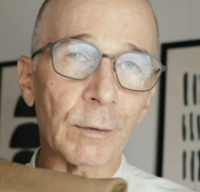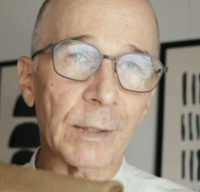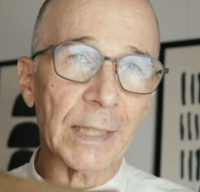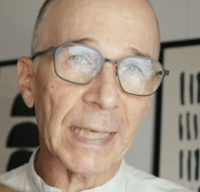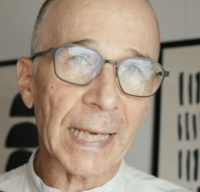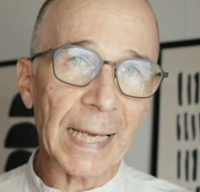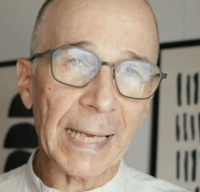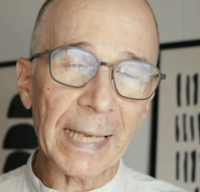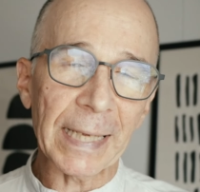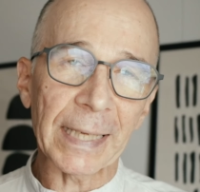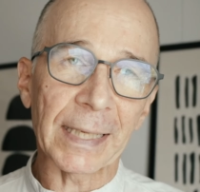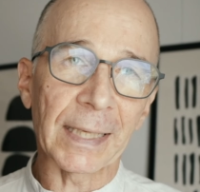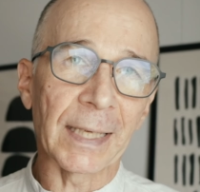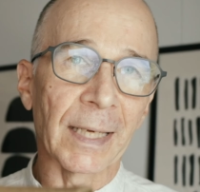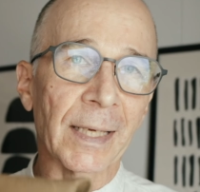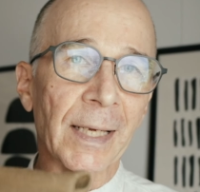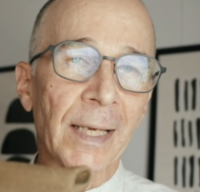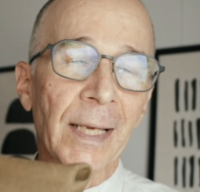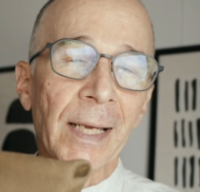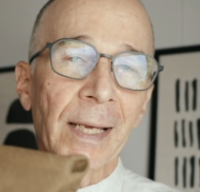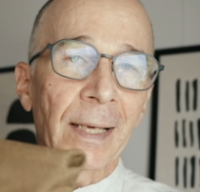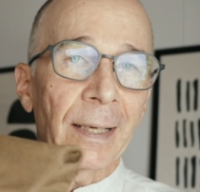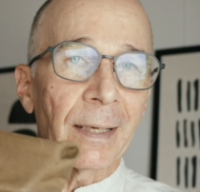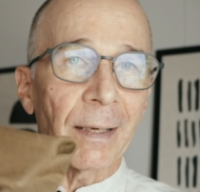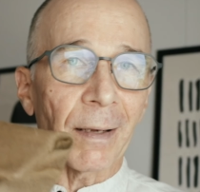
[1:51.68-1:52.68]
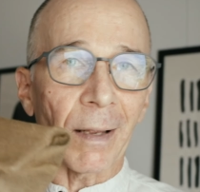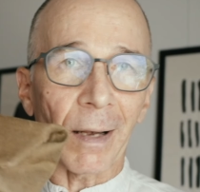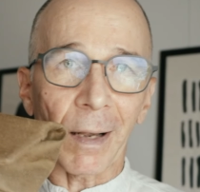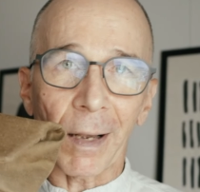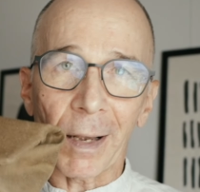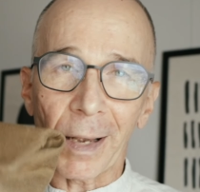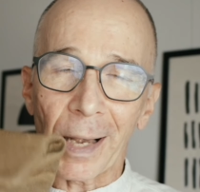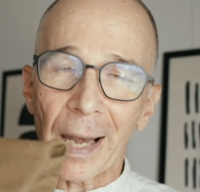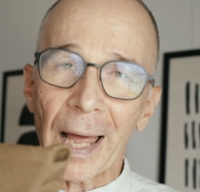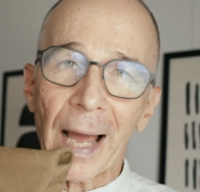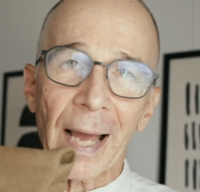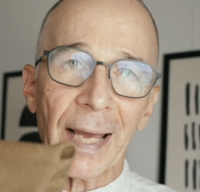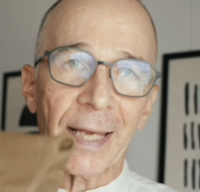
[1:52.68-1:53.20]
take
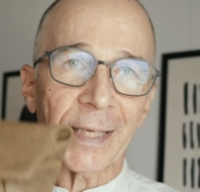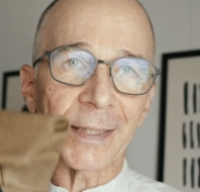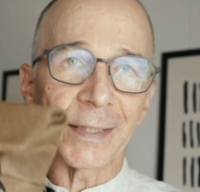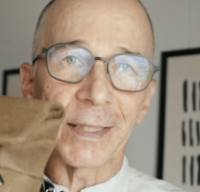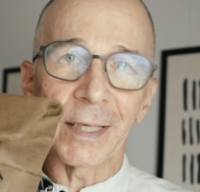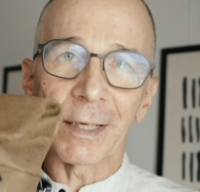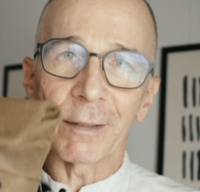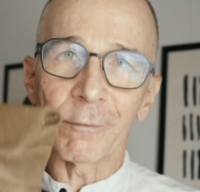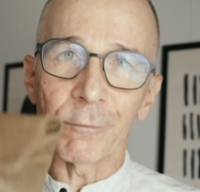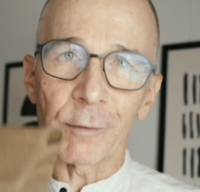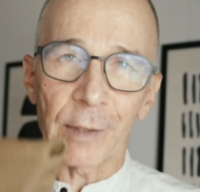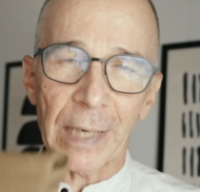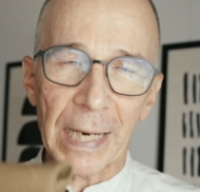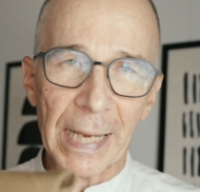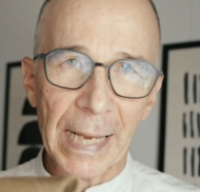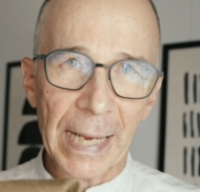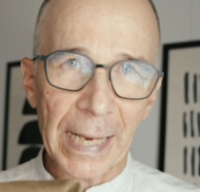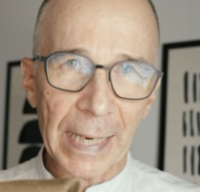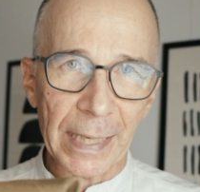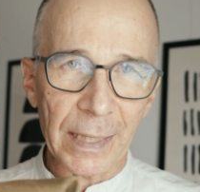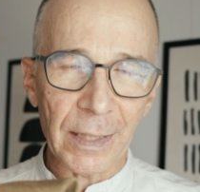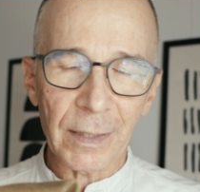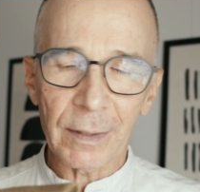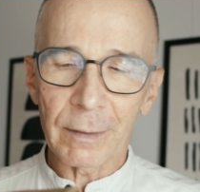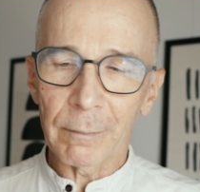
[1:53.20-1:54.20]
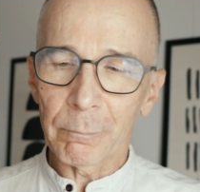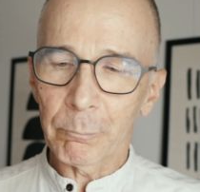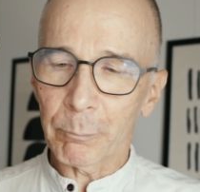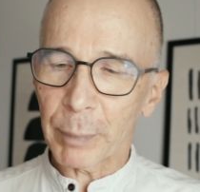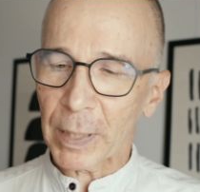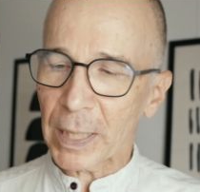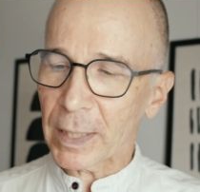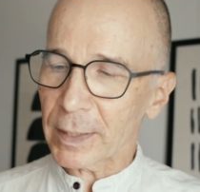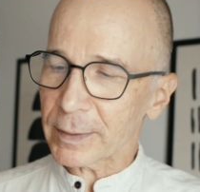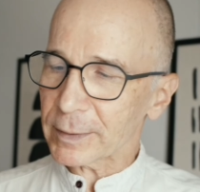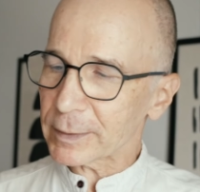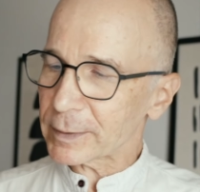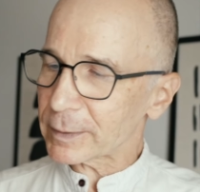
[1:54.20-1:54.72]
light rain.
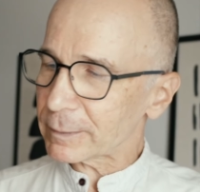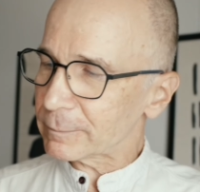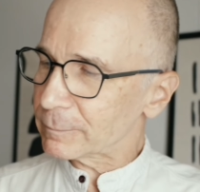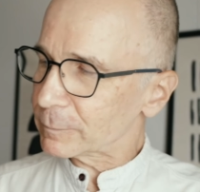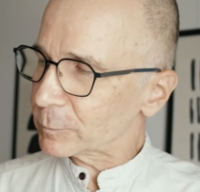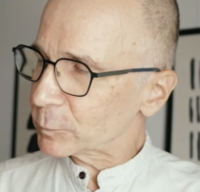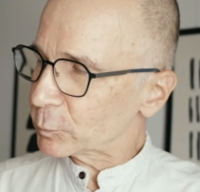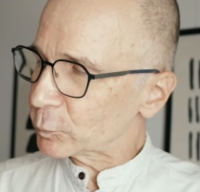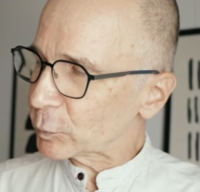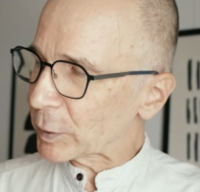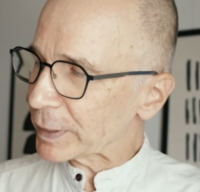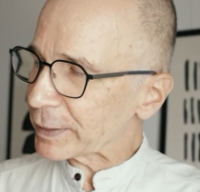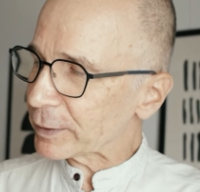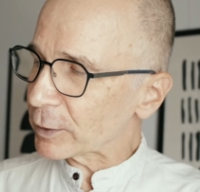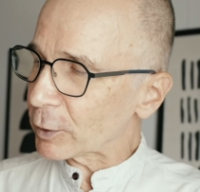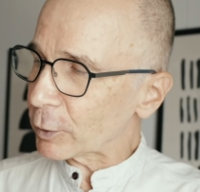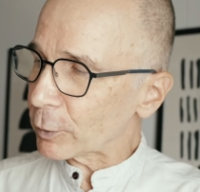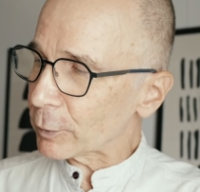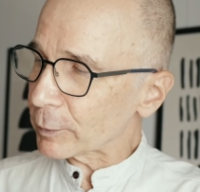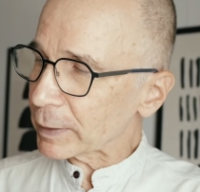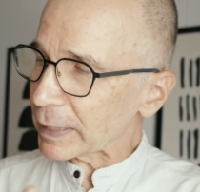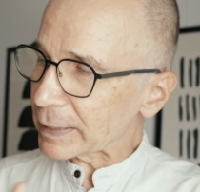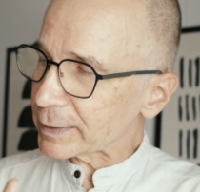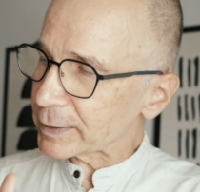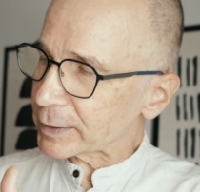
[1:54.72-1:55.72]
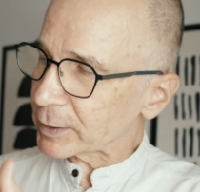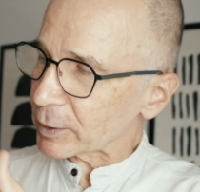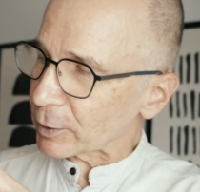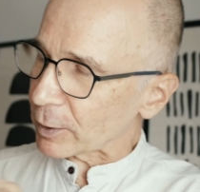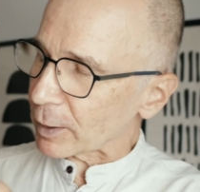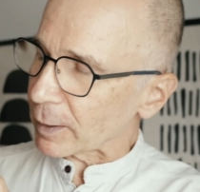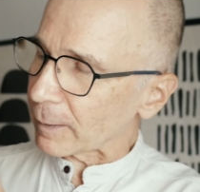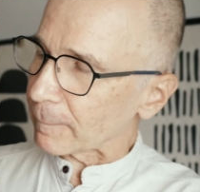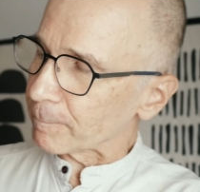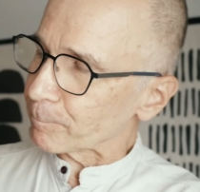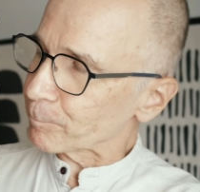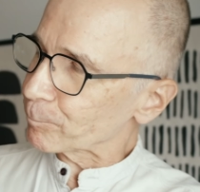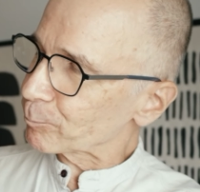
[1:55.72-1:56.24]
But when you look at
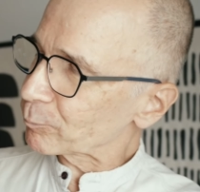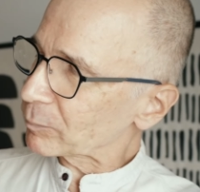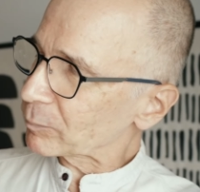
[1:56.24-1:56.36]
the